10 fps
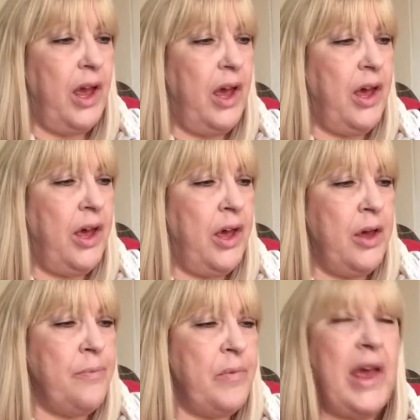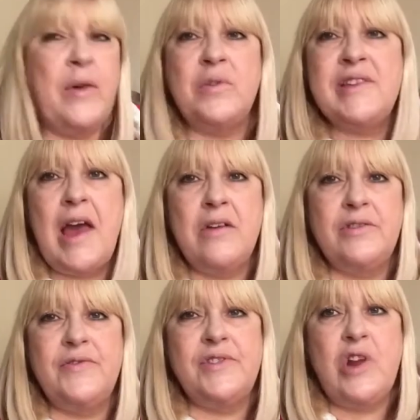It was
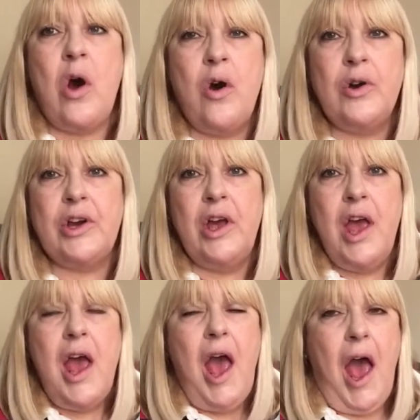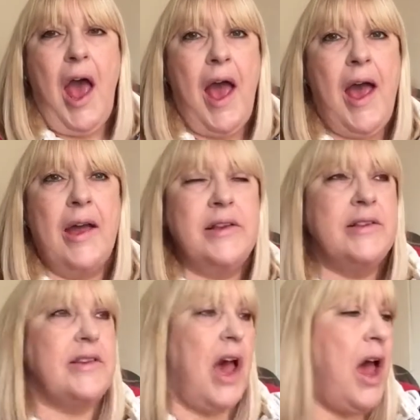out of stock, and